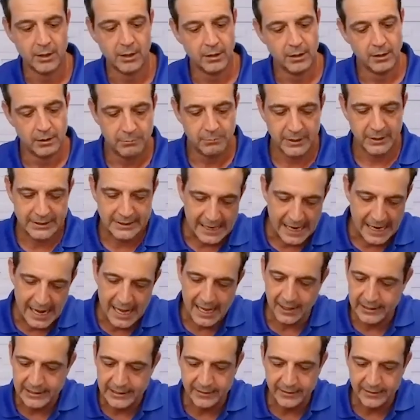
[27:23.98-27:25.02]
but
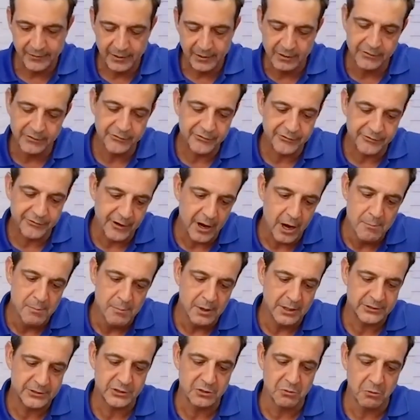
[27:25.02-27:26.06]
golly, there is so
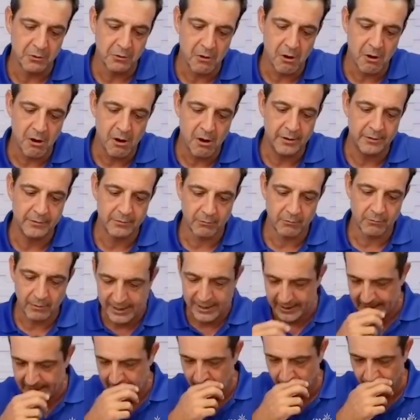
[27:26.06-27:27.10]
much going on
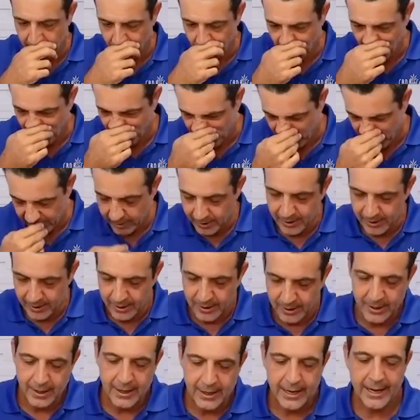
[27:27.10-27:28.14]
right now in the world
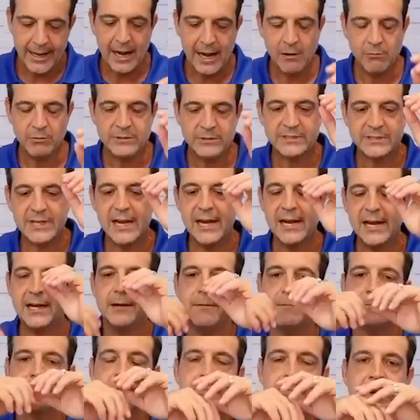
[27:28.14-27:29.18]
and I would say
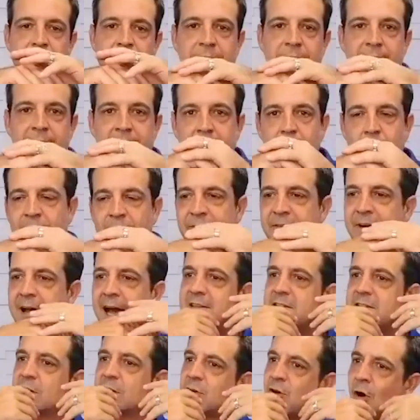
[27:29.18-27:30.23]
you we've got
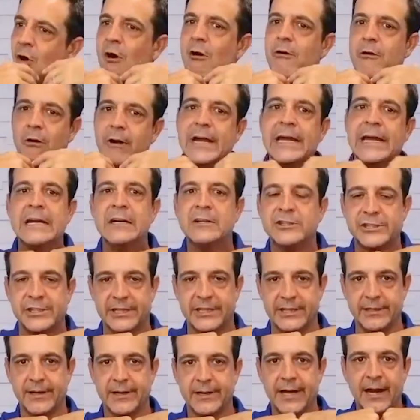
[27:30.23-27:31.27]
to guard our energy.
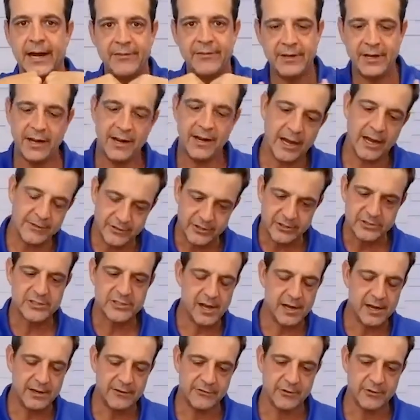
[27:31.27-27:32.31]
And I think I, I just
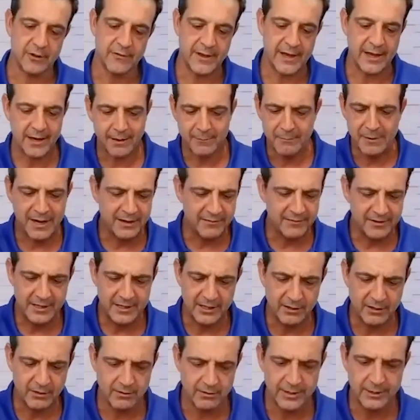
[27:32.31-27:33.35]
touched on that. I'm not even
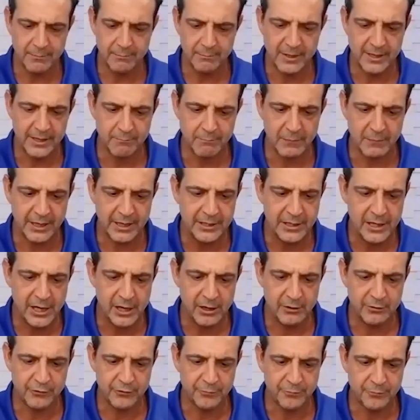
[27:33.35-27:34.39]
here in, in my
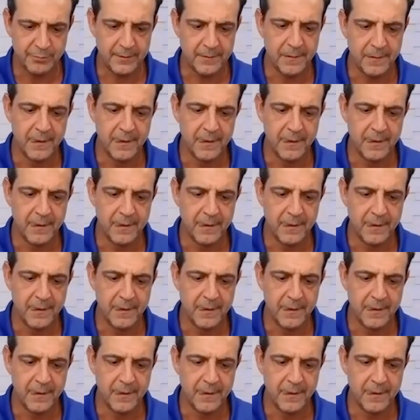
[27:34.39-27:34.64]
notes, but